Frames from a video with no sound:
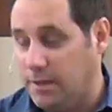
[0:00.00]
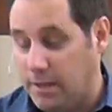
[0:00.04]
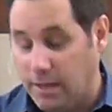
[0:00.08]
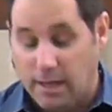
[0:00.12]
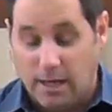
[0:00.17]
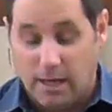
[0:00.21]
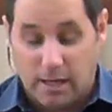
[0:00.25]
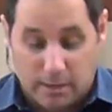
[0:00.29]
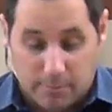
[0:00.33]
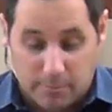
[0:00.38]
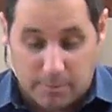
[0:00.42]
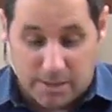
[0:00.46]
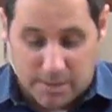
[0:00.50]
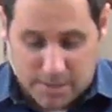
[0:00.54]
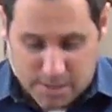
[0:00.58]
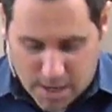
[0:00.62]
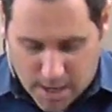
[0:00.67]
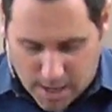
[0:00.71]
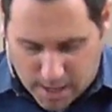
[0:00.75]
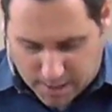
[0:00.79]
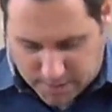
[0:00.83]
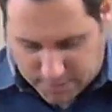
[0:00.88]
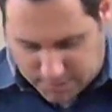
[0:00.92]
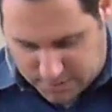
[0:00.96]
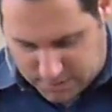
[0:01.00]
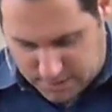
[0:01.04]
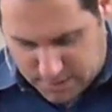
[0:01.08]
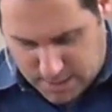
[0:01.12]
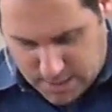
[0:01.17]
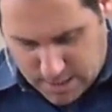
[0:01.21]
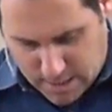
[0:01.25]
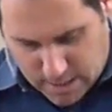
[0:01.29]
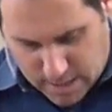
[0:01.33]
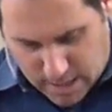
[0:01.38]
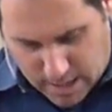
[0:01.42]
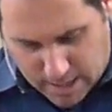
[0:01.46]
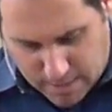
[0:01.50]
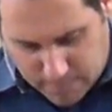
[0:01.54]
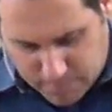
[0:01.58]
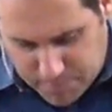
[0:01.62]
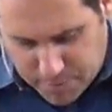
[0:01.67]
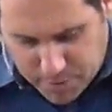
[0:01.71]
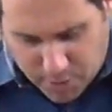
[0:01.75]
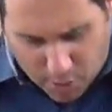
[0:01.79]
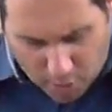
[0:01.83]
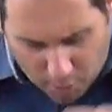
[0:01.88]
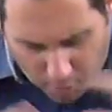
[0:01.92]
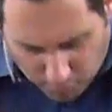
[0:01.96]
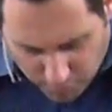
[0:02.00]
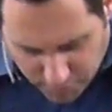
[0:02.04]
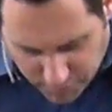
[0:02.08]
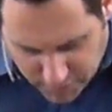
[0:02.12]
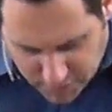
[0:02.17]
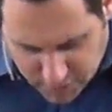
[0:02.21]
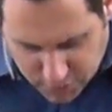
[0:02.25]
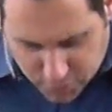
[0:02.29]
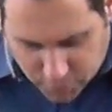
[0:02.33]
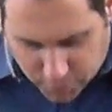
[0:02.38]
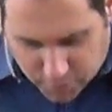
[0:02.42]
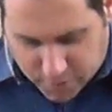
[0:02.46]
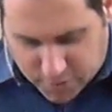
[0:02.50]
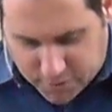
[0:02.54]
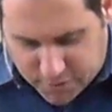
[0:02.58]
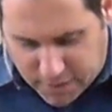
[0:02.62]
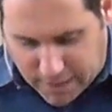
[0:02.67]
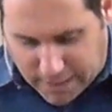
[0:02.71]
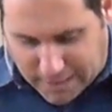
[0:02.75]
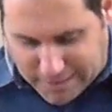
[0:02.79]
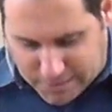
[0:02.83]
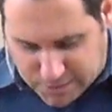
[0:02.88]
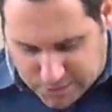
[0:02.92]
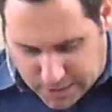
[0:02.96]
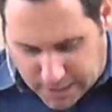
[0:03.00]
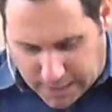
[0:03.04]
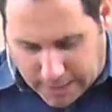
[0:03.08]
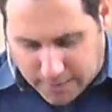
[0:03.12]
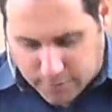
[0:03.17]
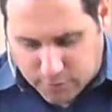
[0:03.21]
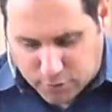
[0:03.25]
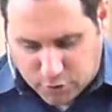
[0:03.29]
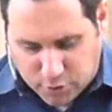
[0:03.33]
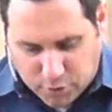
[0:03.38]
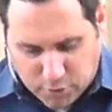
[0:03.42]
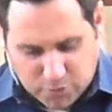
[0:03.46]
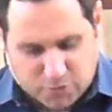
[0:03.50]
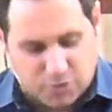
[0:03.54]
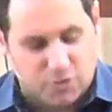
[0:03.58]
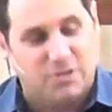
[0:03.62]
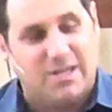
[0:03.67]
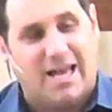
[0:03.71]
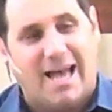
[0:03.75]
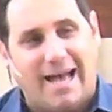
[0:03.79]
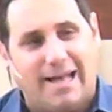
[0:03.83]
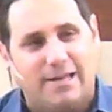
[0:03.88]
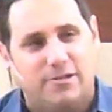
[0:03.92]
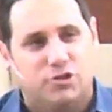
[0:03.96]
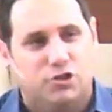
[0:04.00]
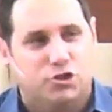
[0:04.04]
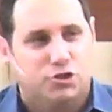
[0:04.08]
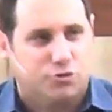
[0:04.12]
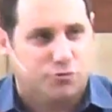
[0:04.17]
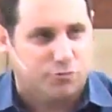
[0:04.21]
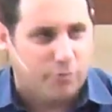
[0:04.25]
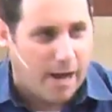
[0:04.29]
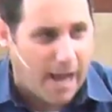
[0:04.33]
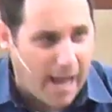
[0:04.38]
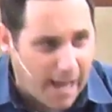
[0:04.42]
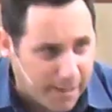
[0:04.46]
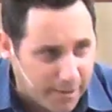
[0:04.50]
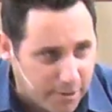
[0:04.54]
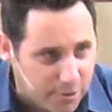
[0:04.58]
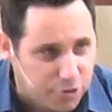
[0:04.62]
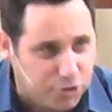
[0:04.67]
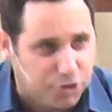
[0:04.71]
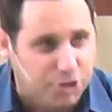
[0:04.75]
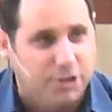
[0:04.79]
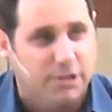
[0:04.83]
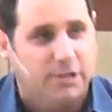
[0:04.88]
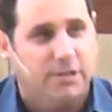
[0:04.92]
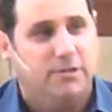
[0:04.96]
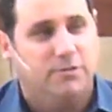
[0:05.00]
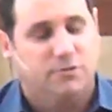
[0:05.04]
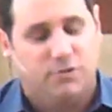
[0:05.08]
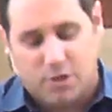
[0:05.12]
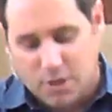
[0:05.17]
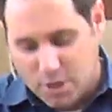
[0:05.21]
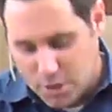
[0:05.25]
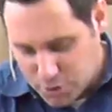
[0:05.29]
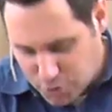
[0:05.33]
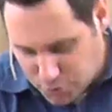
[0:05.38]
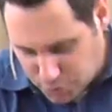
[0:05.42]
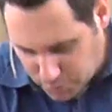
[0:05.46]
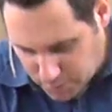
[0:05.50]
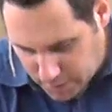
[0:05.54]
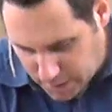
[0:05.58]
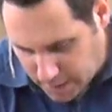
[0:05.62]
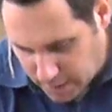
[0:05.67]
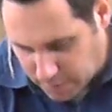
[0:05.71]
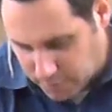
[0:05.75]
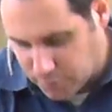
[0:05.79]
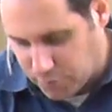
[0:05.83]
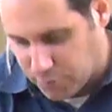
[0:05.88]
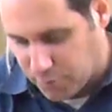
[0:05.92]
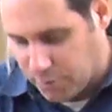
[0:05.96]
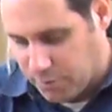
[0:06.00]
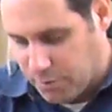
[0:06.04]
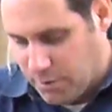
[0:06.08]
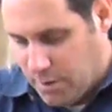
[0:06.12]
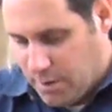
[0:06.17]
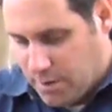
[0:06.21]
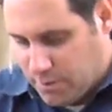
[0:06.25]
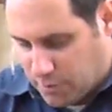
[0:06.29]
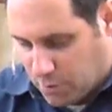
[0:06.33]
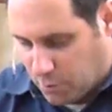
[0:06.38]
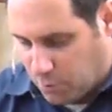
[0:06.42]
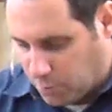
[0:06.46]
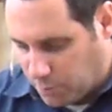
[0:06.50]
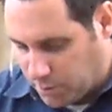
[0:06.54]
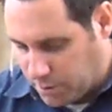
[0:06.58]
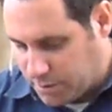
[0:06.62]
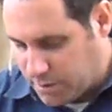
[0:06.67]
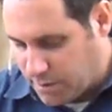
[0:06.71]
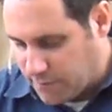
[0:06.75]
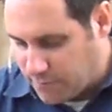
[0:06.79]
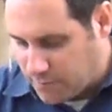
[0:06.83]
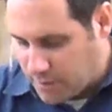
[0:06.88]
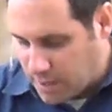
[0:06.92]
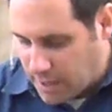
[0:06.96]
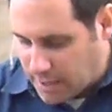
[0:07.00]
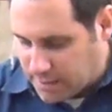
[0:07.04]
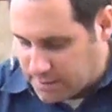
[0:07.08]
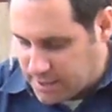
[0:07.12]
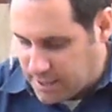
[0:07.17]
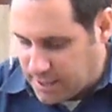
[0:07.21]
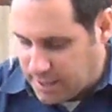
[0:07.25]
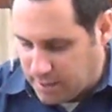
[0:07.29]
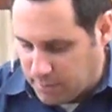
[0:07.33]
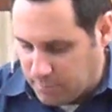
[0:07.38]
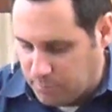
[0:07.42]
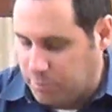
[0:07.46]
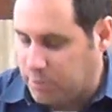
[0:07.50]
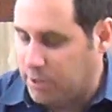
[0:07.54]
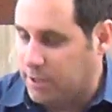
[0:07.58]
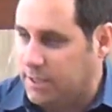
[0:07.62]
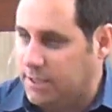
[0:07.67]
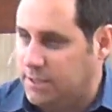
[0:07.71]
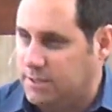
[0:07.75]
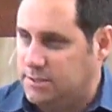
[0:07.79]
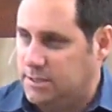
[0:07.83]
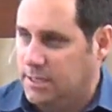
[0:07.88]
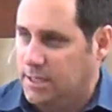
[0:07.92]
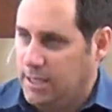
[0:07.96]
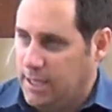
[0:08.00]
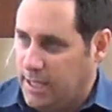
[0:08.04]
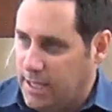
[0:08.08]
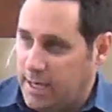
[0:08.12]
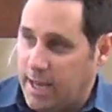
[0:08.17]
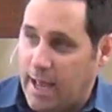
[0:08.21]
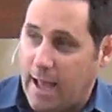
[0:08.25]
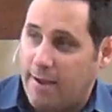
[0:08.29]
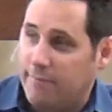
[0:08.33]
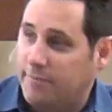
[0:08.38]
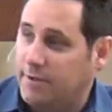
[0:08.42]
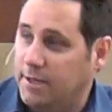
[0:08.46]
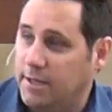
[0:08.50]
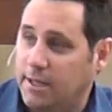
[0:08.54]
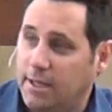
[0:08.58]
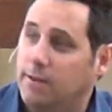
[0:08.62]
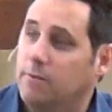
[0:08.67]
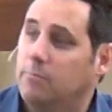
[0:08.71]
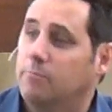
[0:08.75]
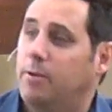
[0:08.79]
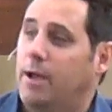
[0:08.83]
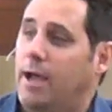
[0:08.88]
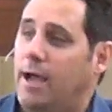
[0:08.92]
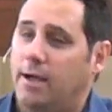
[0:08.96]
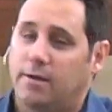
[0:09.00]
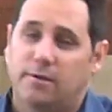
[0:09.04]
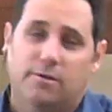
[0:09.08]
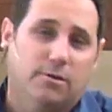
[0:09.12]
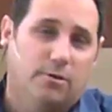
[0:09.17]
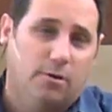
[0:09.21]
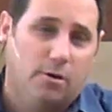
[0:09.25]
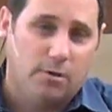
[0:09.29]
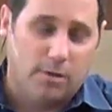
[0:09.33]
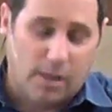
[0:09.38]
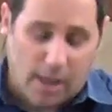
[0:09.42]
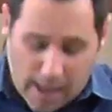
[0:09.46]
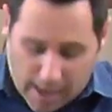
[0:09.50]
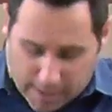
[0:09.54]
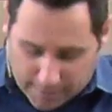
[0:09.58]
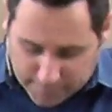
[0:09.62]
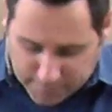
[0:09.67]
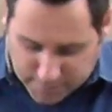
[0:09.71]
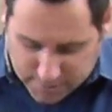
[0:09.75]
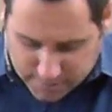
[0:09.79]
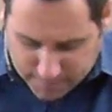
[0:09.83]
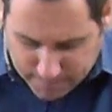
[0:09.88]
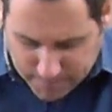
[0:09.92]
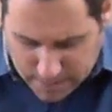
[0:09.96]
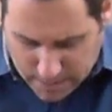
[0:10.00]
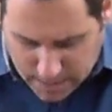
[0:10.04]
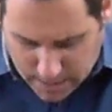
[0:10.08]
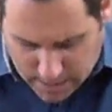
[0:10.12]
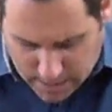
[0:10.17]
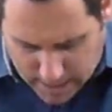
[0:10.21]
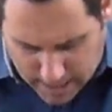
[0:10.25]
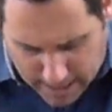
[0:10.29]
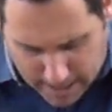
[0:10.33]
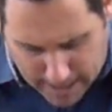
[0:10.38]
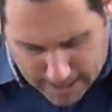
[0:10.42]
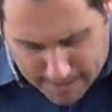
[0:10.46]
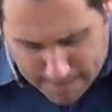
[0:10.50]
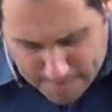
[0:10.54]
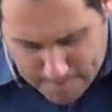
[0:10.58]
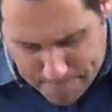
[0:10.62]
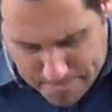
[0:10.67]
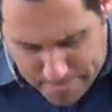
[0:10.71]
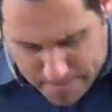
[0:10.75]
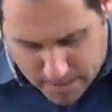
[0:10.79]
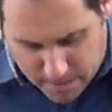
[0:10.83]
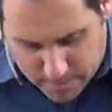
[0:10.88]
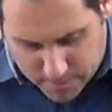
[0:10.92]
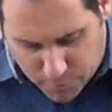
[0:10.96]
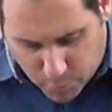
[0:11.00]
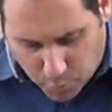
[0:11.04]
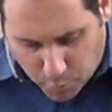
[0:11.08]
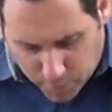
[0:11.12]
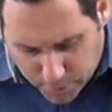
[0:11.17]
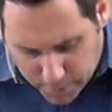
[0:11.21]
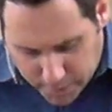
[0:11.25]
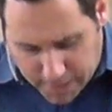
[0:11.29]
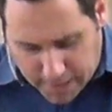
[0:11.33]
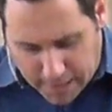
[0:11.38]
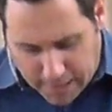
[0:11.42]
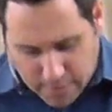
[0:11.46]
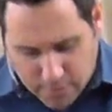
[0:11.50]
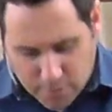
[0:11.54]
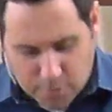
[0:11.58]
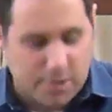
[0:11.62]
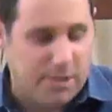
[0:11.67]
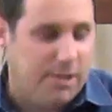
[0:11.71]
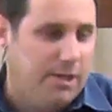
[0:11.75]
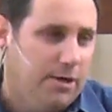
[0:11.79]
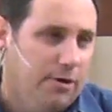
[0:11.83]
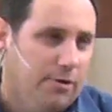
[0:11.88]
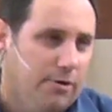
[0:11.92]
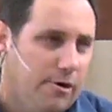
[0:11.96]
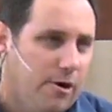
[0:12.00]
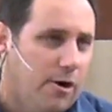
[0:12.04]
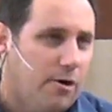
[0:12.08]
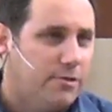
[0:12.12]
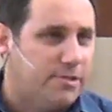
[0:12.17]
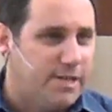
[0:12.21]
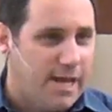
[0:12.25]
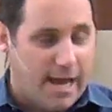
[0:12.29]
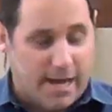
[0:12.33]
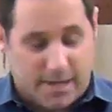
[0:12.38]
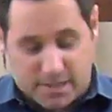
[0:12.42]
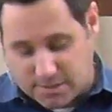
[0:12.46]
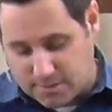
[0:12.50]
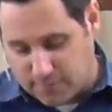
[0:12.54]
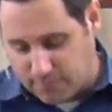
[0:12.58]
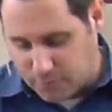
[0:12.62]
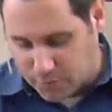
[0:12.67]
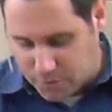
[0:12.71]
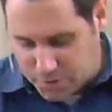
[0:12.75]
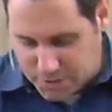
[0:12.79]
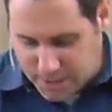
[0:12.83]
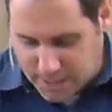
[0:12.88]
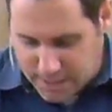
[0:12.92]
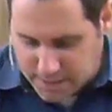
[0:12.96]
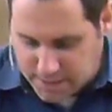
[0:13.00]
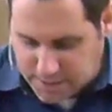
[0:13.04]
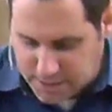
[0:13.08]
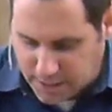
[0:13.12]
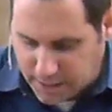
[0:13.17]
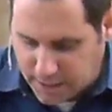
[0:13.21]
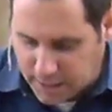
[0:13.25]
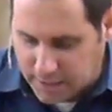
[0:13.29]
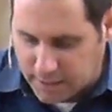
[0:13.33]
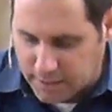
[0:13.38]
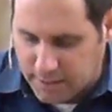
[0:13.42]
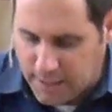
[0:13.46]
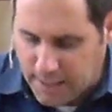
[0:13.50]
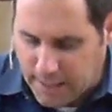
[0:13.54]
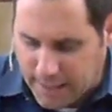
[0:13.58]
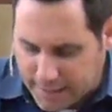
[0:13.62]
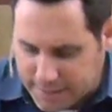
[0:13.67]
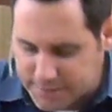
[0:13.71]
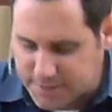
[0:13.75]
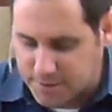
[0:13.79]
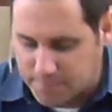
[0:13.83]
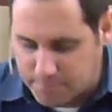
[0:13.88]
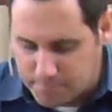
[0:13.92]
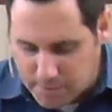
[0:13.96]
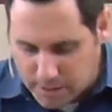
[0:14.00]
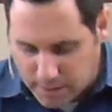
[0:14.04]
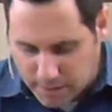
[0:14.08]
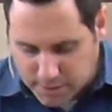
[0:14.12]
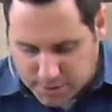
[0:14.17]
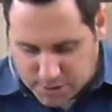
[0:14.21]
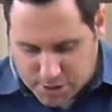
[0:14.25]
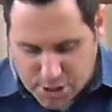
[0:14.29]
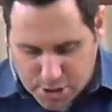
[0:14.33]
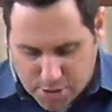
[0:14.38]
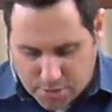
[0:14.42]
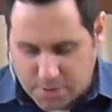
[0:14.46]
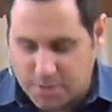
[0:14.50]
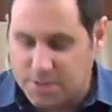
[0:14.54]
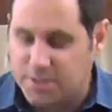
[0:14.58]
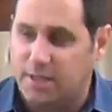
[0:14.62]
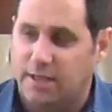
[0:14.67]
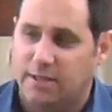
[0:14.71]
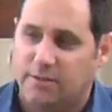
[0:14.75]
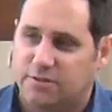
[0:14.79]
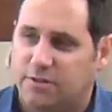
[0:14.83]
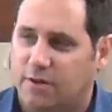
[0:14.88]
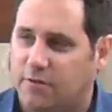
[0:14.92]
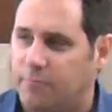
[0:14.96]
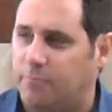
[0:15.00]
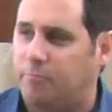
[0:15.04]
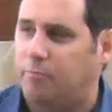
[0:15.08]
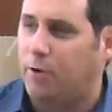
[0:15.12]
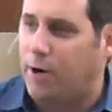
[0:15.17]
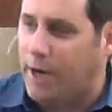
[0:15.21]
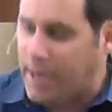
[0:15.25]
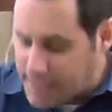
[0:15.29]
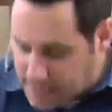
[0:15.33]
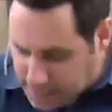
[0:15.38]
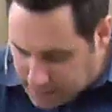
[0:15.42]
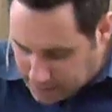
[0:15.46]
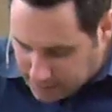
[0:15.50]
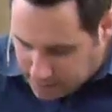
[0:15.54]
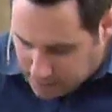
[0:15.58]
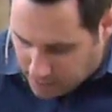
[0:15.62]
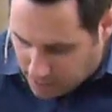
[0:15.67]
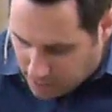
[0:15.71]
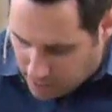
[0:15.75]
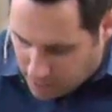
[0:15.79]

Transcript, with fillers: uh, the enemy does. Uh, but all these sort of things Satan uses as strategies to hinder the work of God taking place and having impact in our lives. Um, the word hindered here in our text in verse 18, it's a military sense of breaking